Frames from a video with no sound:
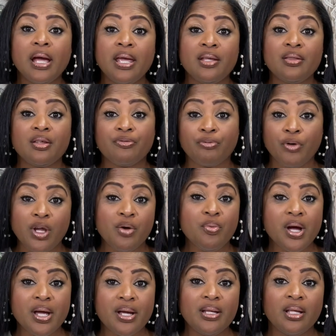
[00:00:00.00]
in the free
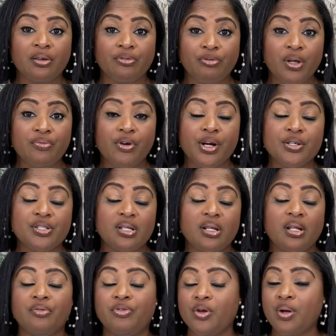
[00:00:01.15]
one, in the free version.
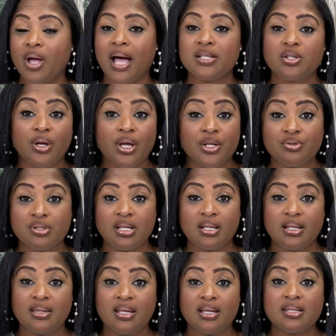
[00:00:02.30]
And if you guys are interested
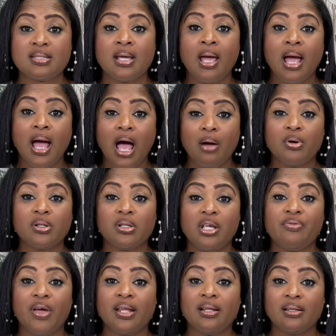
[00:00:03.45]
in this, I will
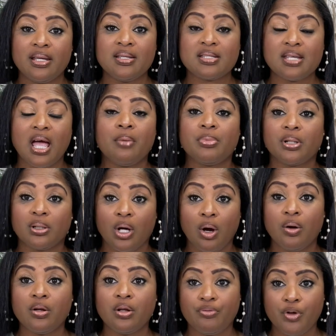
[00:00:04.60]
leave a link down
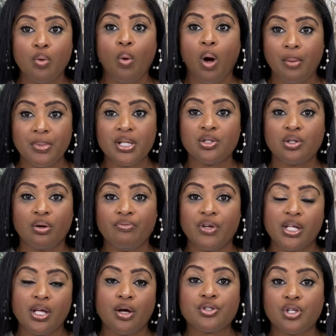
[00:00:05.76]
below. And if you want me to do a
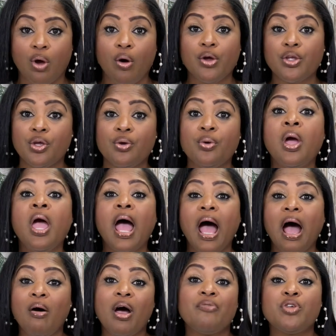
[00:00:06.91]
video showing you
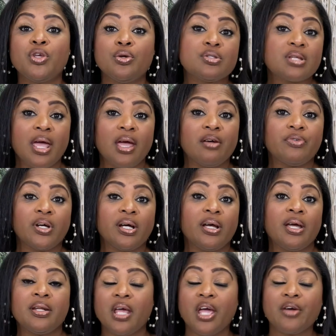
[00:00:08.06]
how I've used
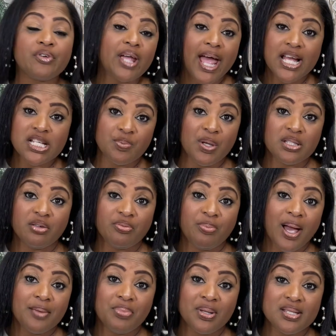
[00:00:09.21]
Canva in every aspect of
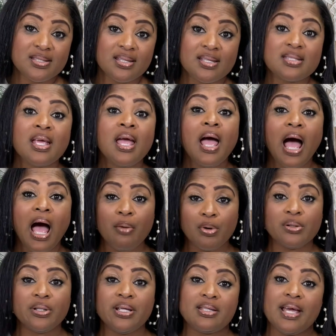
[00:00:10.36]
my business, I
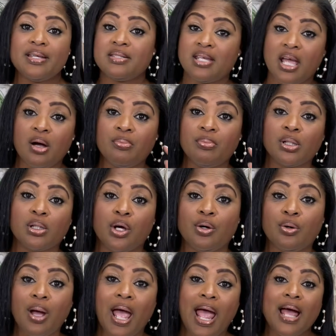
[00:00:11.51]
will link that down
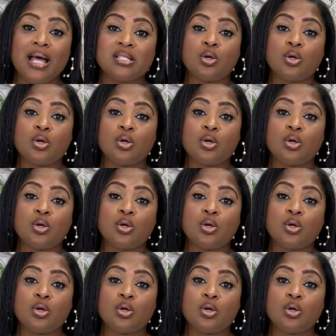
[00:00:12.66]
below as